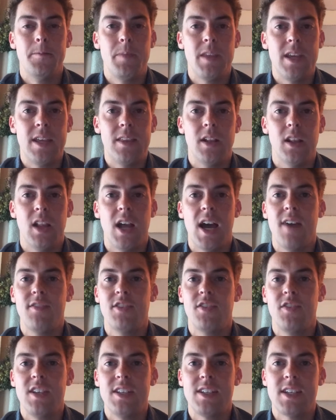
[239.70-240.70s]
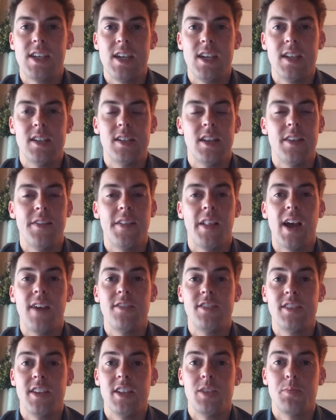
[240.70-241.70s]
in the lives of these kids and in the
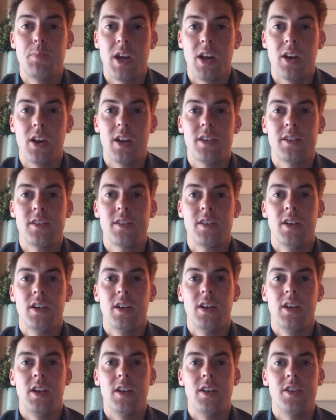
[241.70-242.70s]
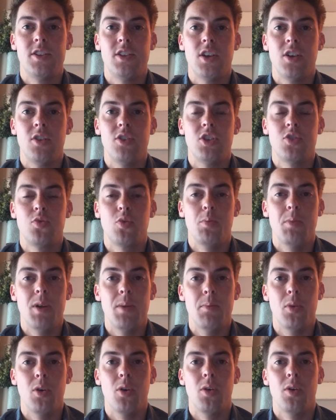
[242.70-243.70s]
lives of these parents. And so just
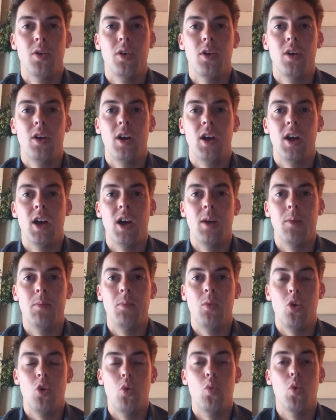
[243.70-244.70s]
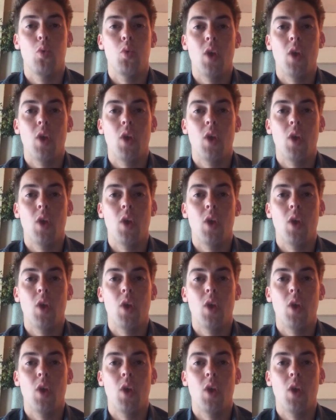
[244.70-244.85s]
remember who we're